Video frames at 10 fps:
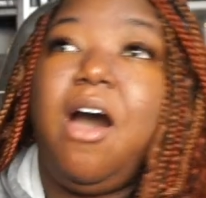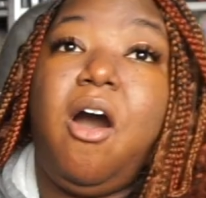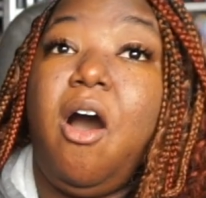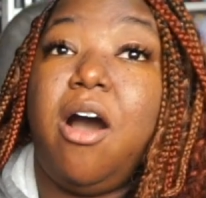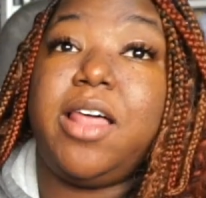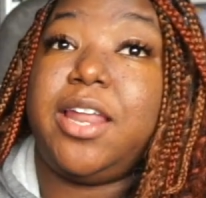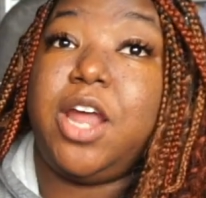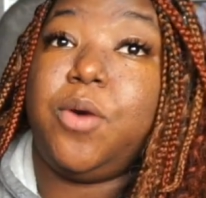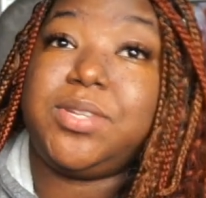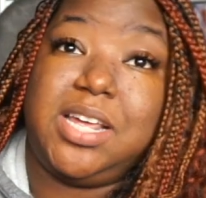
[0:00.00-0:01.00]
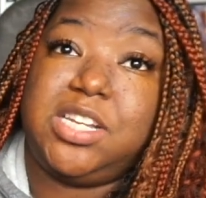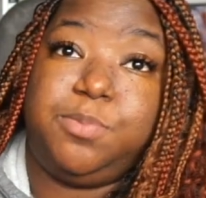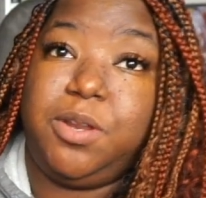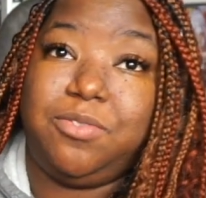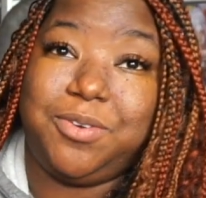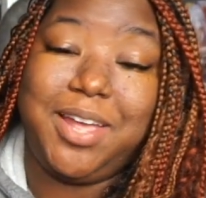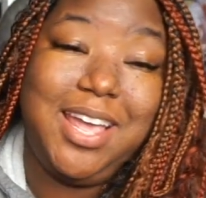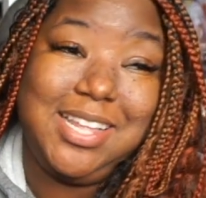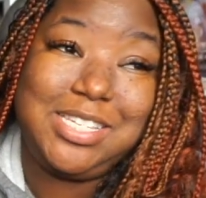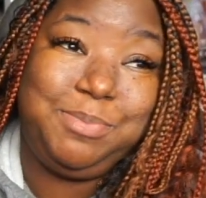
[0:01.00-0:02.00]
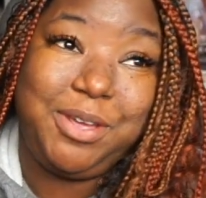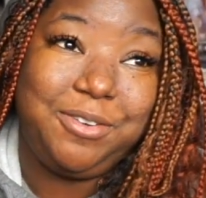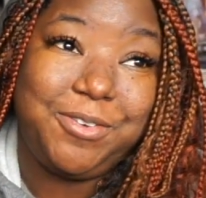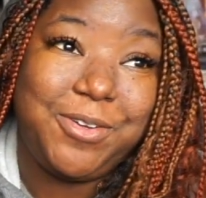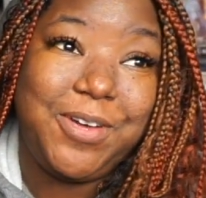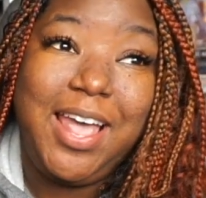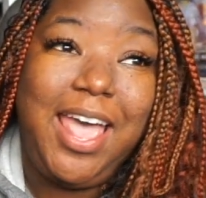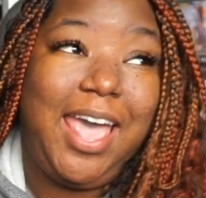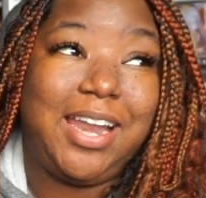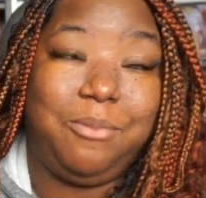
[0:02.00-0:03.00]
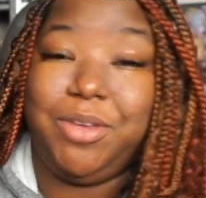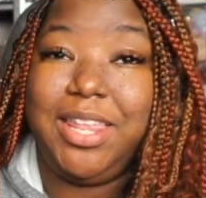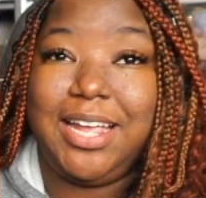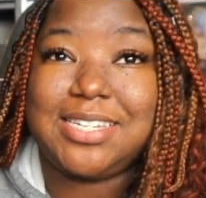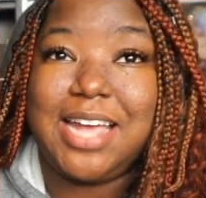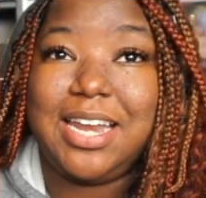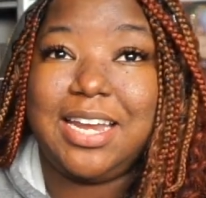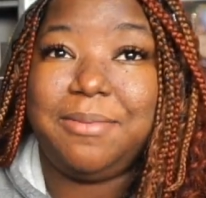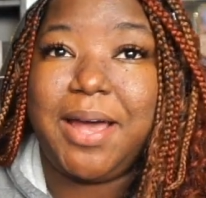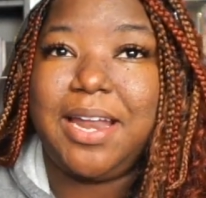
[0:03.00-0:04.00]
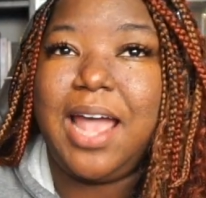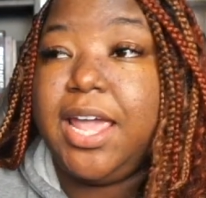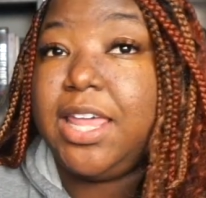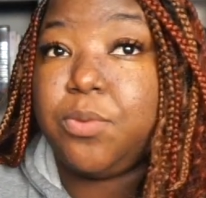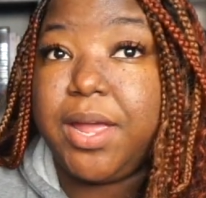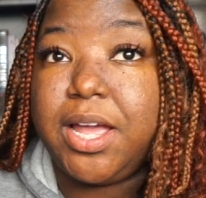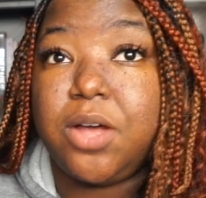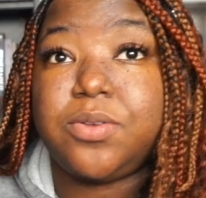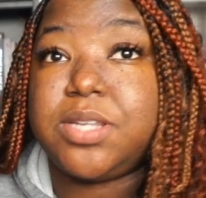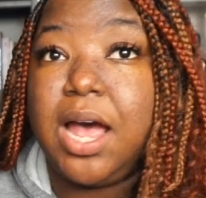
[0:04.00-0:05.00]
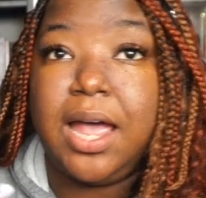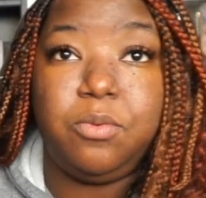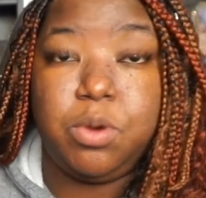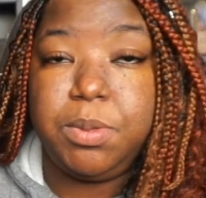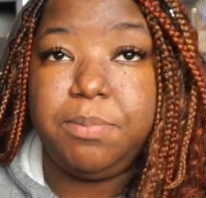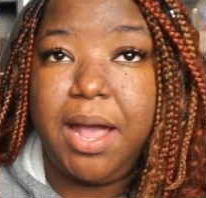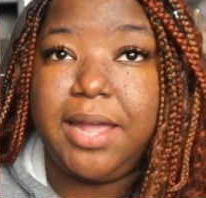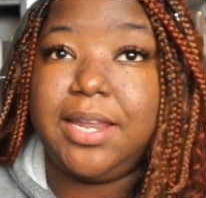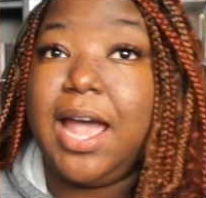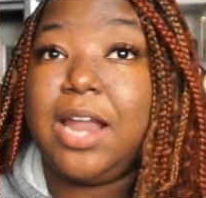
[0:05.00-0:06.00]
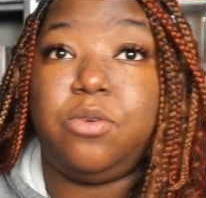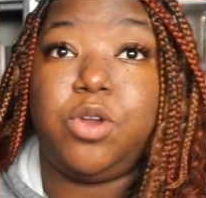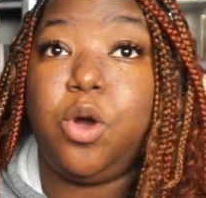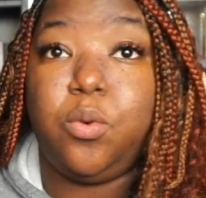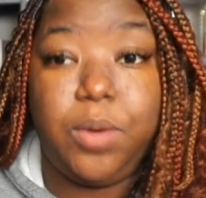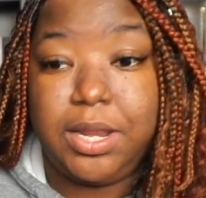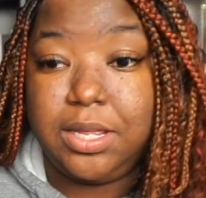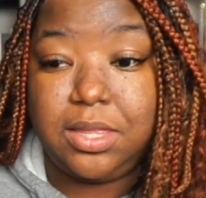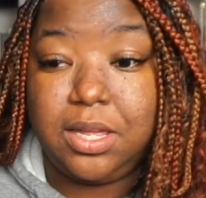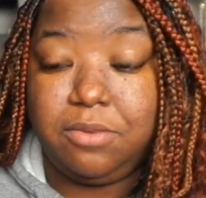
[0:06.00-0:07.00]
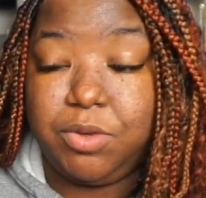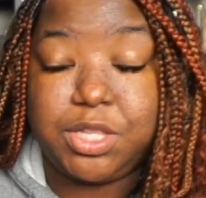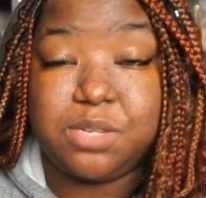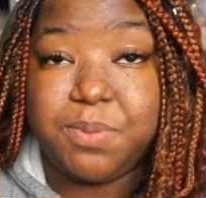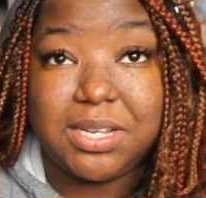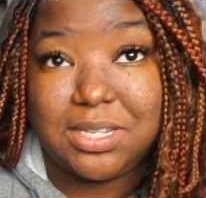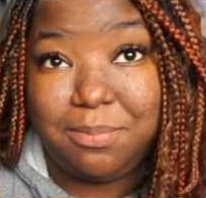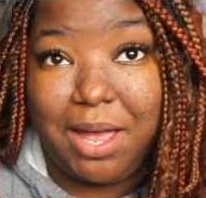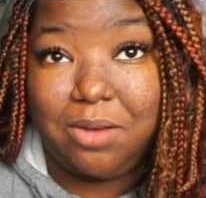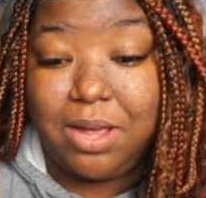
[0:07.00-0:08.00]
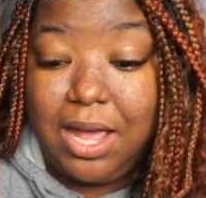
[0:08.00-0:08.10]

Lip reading: All I know is that it's beautiful. It's beautiful, and I'm really excited about it. Either way it goes, I will be buying it. I don't know anything of what this book is about.